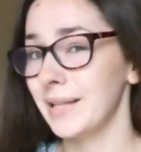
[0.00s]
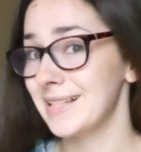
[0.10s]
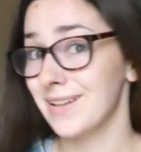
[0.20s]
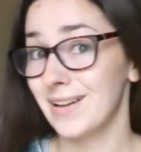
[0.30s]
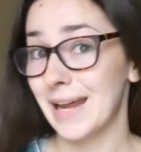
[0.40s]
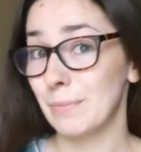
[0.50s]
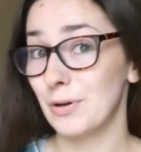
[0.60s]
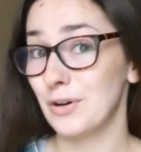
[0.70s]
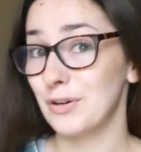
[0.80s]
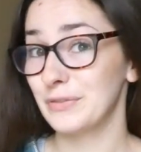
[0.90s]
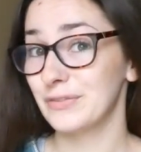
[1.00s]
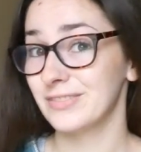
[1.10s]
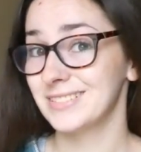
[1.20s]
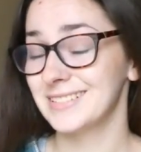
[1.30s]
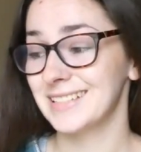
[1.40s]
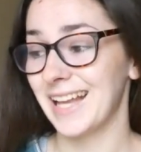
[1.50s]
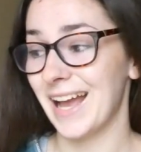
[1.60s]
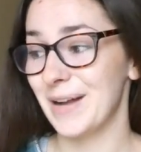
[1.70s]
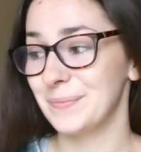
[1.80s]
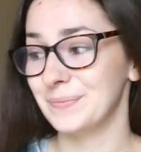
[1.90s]
please turn ad block off
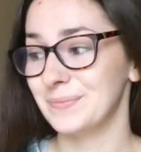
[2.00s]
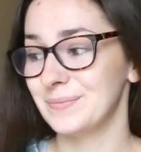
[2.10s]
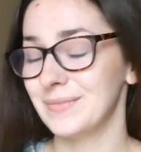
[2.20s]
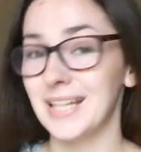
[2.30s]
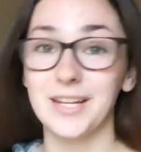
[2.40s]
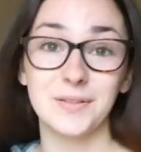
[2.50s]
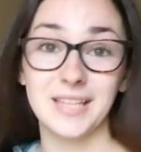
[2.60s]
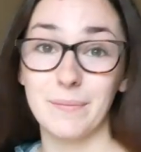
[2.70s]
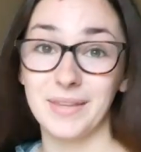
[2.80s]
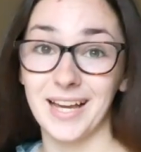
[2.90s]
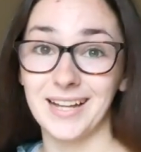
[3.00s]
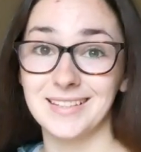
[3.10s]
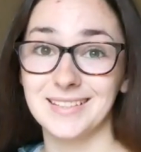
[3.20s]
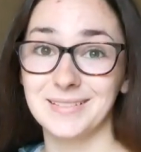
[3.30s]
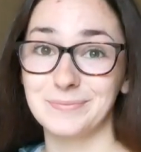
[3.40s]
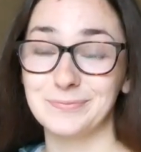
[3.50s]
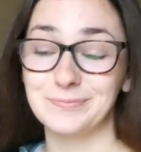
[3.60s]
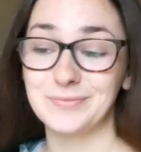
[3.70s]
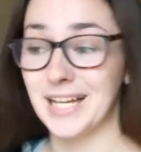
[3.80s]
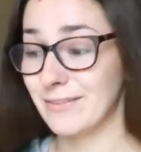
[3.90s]
and don't skip the ads.
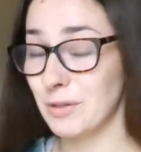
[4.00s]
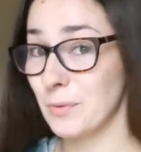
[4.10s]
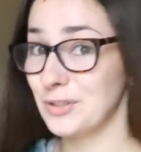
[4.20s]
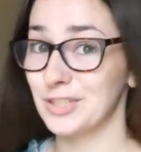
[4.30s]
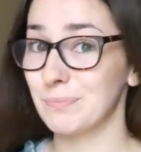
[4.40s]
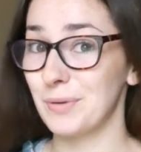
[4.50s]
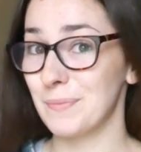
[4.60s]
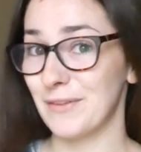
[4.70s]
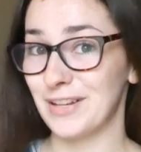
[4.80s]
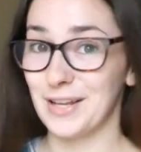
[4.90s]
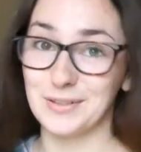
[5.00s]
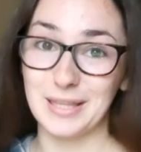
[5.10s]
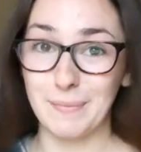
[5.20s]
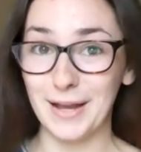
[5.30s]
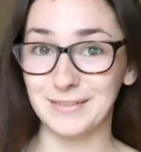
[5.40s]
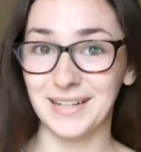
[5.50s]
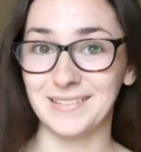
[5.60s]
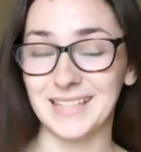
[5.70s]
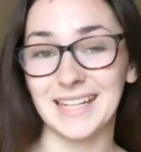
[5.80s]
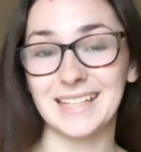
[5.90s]
And if you want, just put my videos on in the
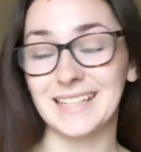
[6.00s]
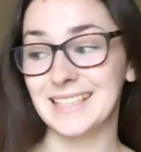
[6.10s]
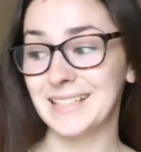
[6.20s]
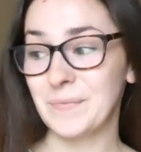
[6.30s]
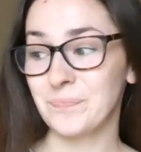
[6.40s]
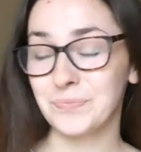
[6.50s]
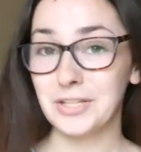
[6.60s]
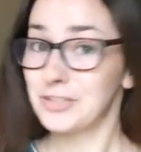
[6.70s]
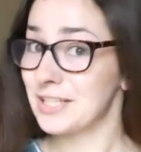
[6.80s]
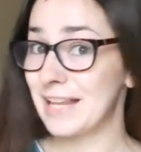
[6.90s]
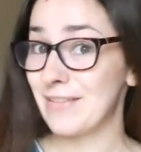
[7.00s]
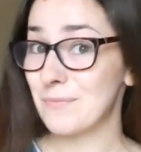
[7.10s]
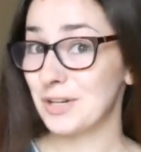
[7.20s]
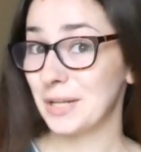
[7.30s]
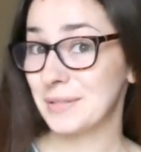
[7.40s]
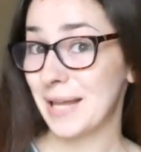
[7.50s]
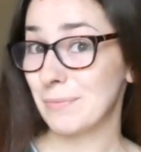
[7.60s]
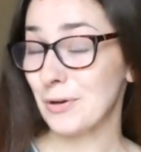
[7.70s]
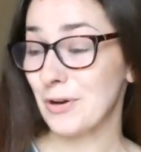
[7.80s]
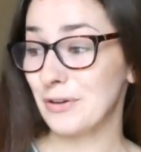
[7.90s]
background and just leave them running with
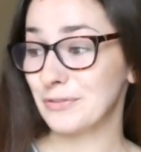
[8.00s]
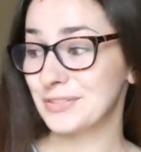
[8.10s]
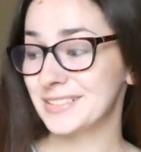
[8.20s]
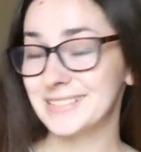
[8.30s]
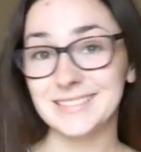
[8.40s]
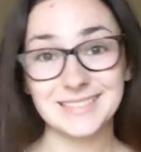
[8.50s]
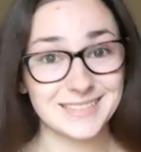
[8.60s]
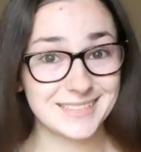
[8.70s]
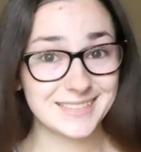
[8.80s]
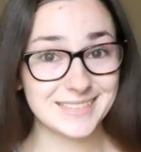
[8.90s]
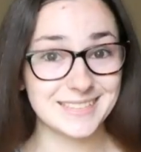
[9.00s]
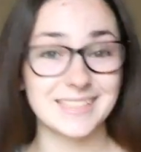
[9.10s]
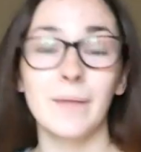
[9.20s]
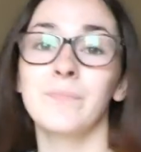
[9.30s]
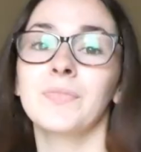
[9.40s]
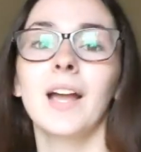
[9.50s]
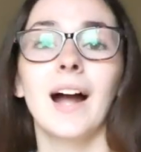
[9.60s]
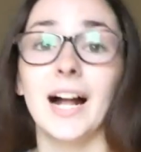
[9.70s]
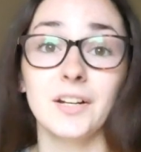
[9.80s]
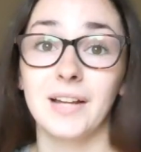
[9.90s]
ad block off.
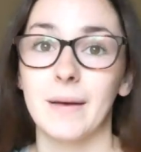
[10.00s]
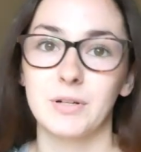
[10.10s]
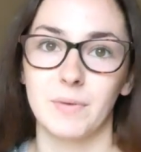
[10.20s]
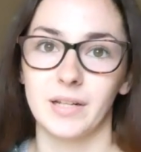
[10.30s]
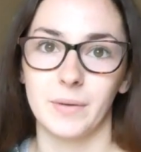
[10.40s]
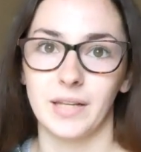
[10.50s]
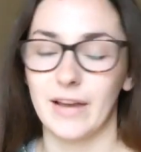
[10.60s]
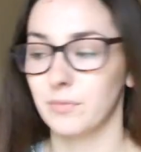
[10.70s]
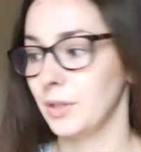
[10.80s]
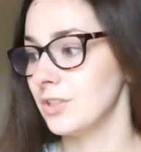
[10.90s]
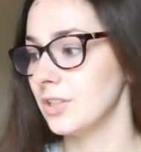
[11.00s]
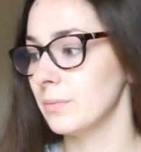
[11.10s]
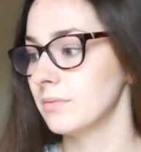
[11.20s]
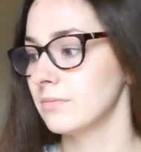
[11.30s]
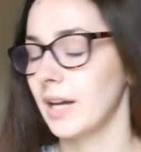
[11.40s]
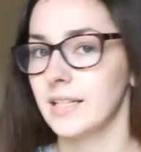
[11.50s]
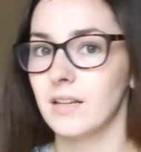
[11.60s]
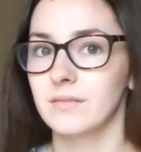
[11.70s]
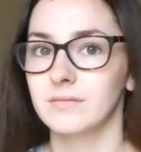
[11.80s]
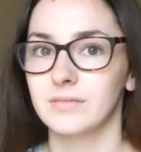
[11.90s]
I don't know how much money I'm gonna get from YouTube. I
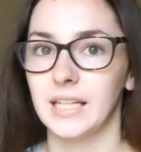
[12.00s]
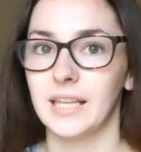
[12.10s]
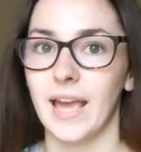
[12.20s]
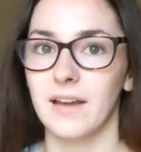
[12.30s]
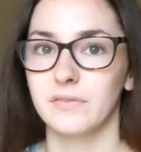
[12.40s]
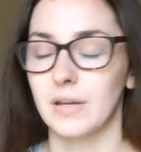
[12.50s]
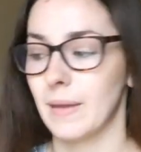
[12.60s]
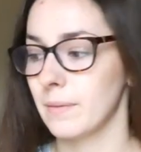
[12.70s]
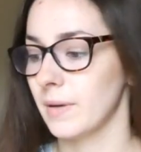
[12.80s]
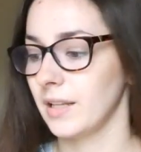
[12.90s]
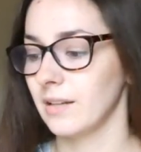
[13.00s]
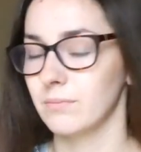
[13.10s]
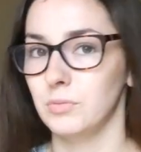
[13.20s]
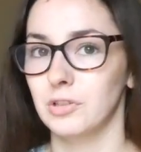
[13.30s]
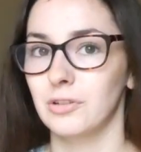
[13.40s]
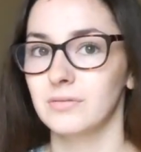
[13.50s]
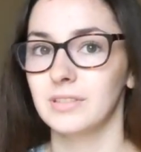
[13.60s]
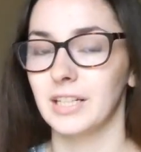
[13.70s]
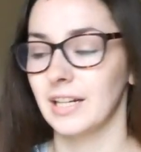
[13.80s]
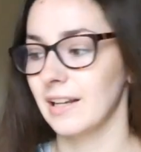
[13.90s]
don't really care if I make money, I'm not
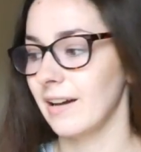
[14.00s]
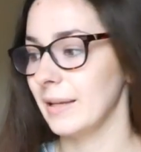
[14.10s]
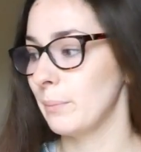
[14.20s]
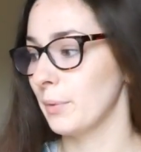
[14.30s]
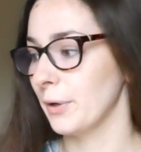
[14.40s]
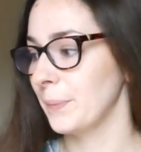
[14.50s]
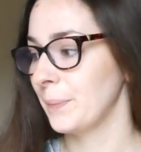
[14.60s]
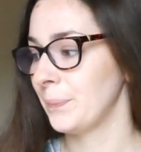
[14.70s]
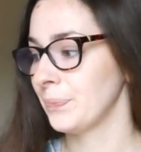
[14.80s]
gonna lie, but